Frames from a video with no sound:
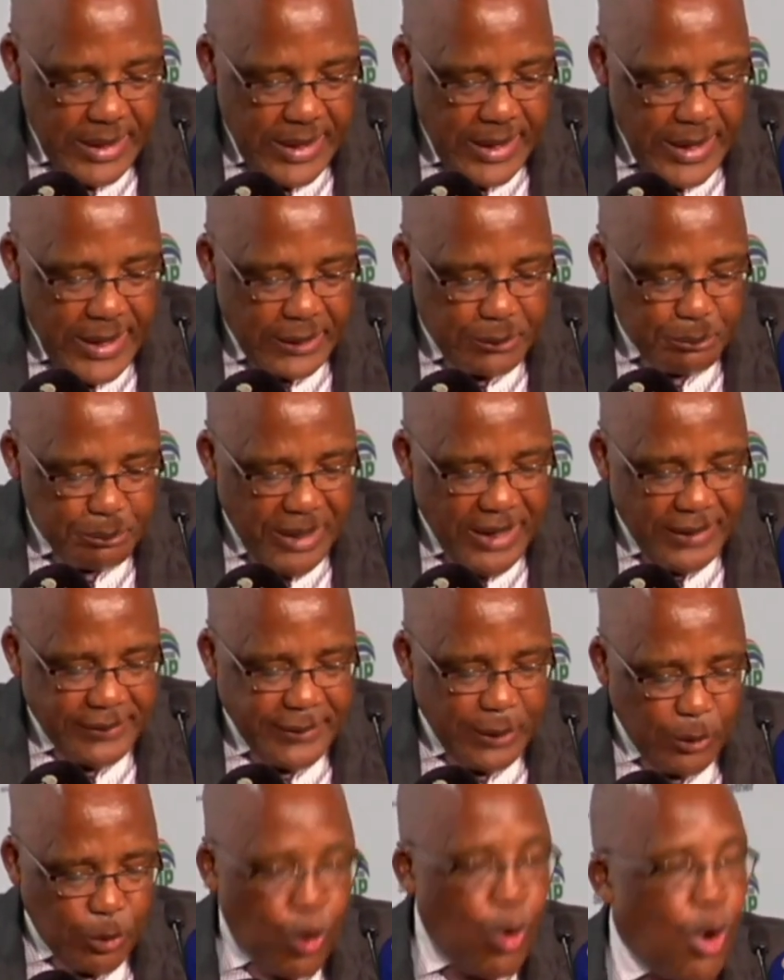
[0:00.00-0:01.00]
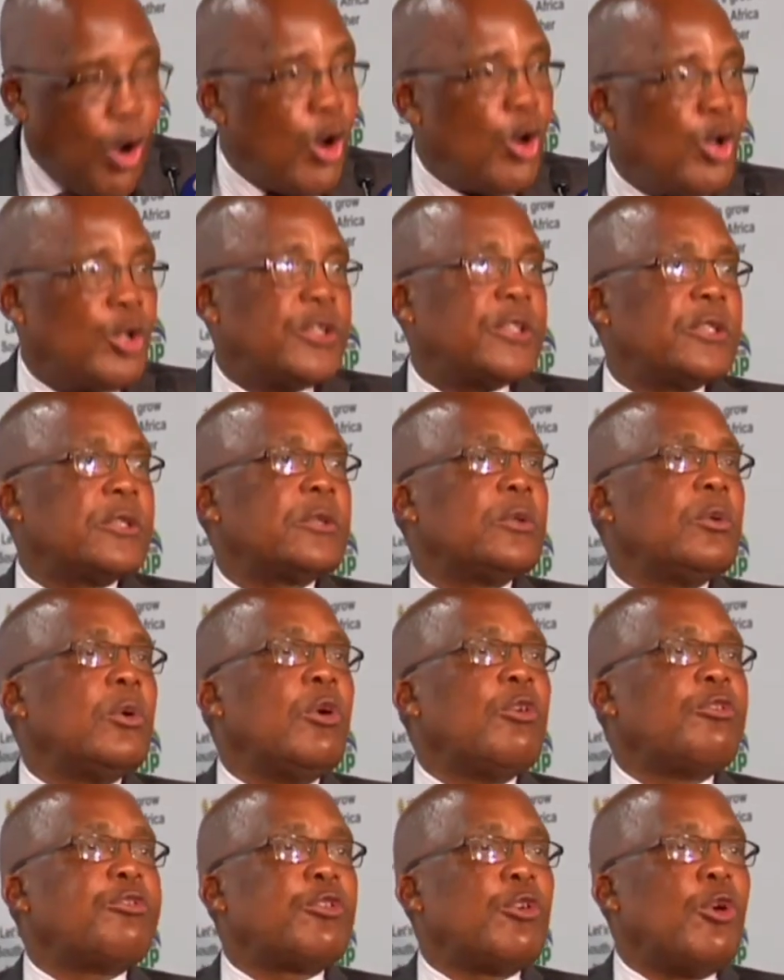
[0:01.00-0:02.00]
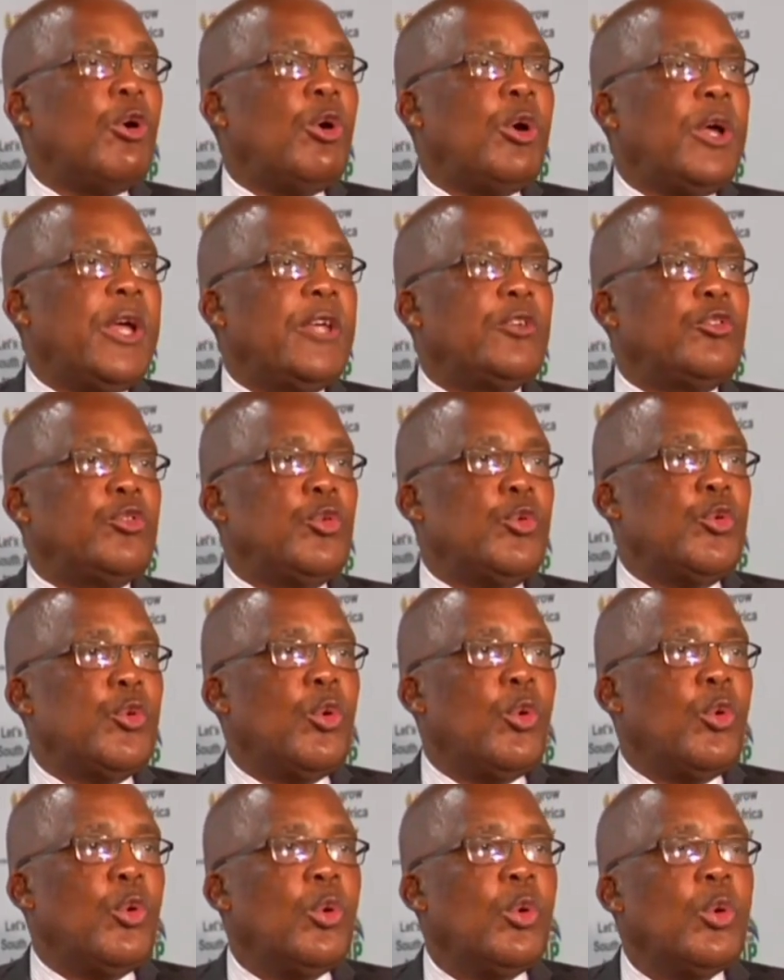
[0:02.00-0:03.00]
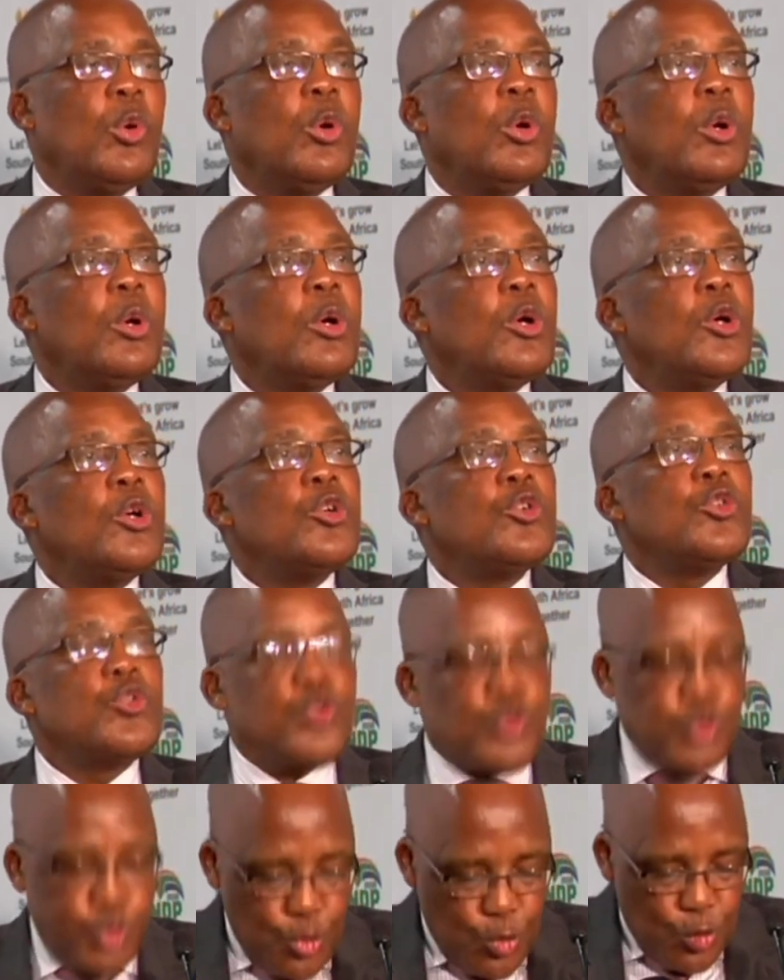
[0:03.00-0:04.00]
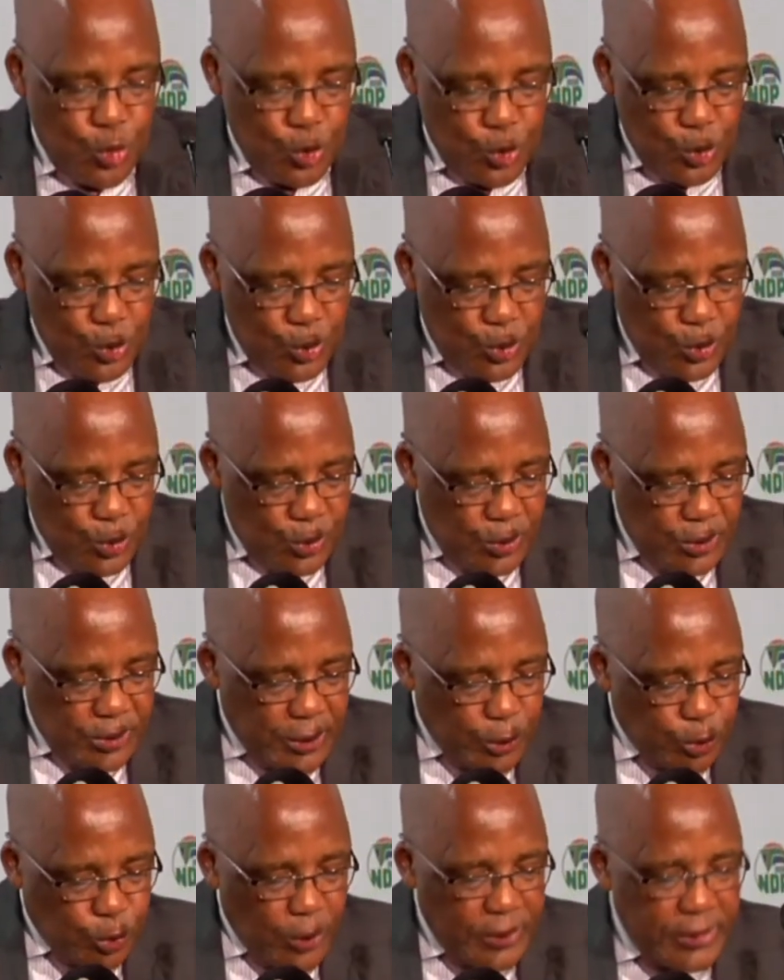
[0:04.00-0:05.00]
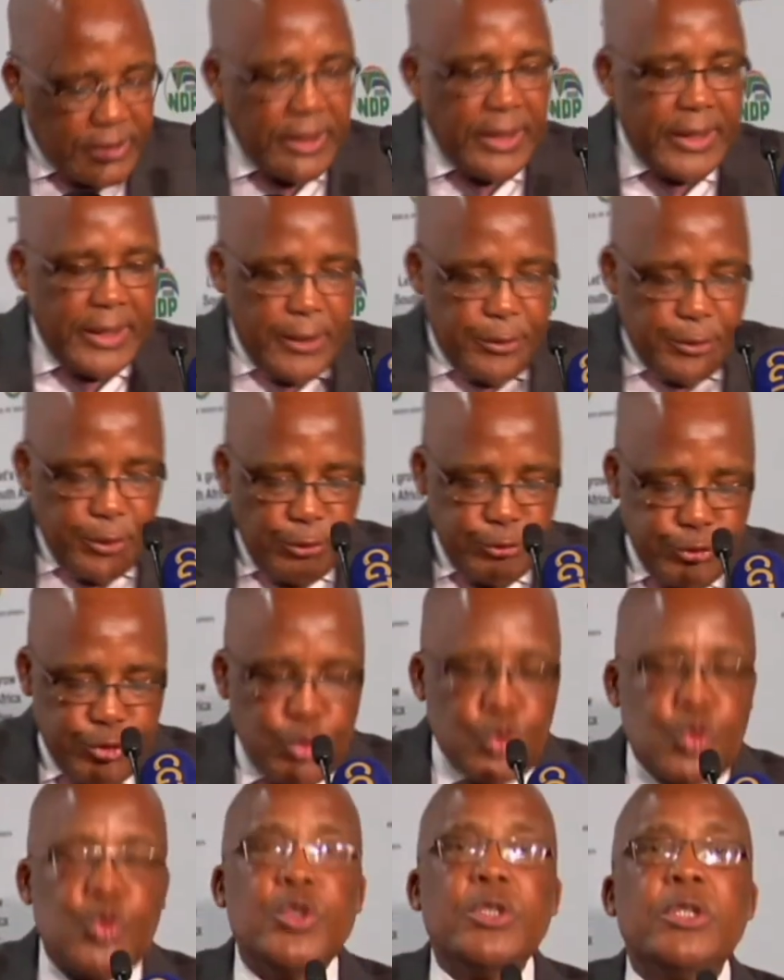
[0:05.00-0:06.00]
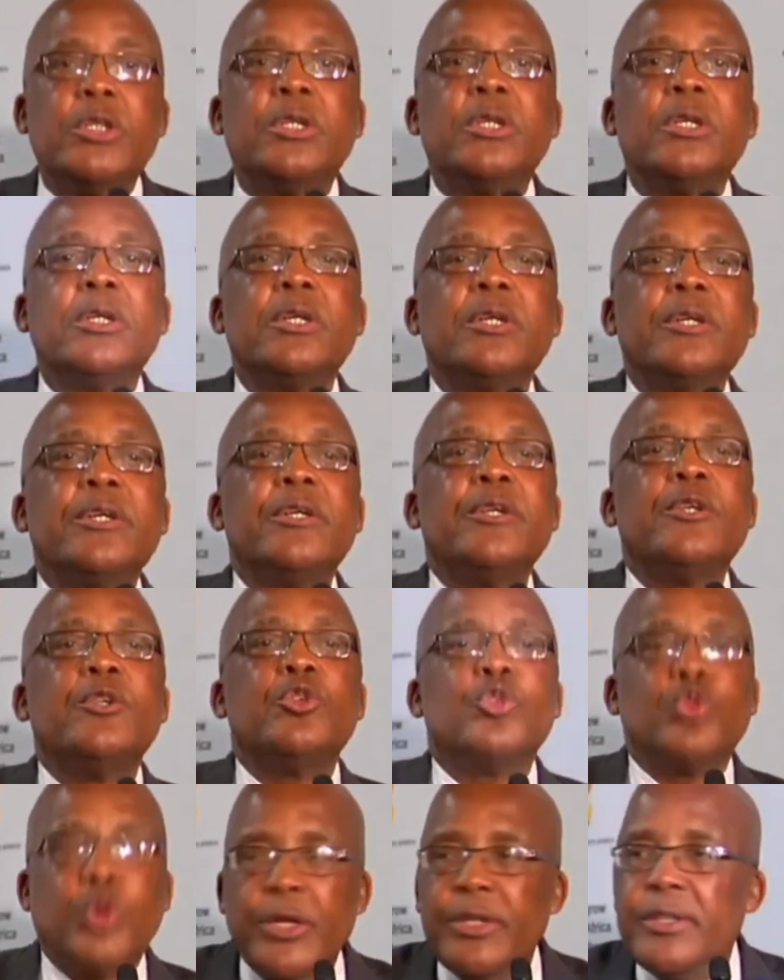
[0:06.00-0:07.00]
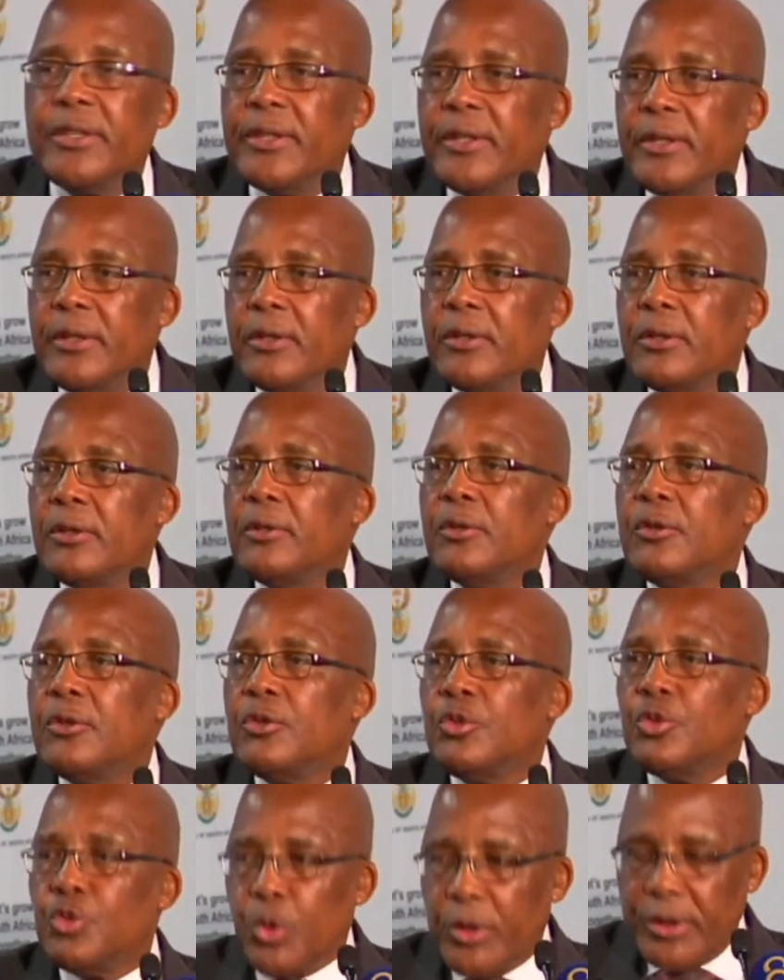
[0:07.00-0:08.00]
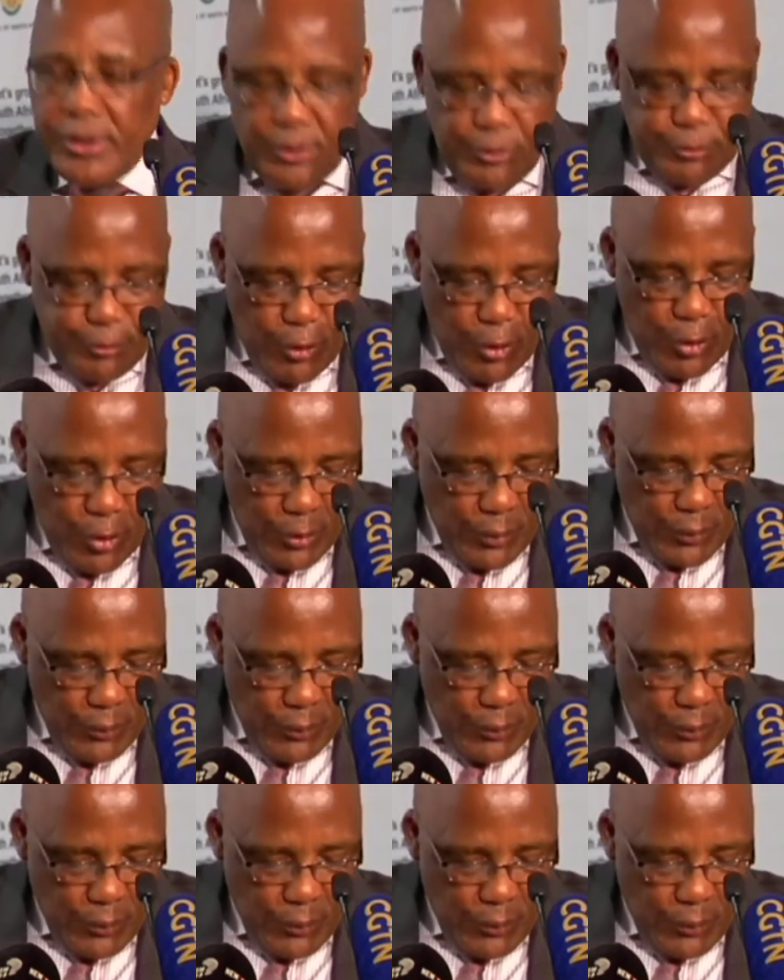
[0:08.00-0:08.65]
and by the Court of Law, as you know, to the 28th of June 2024.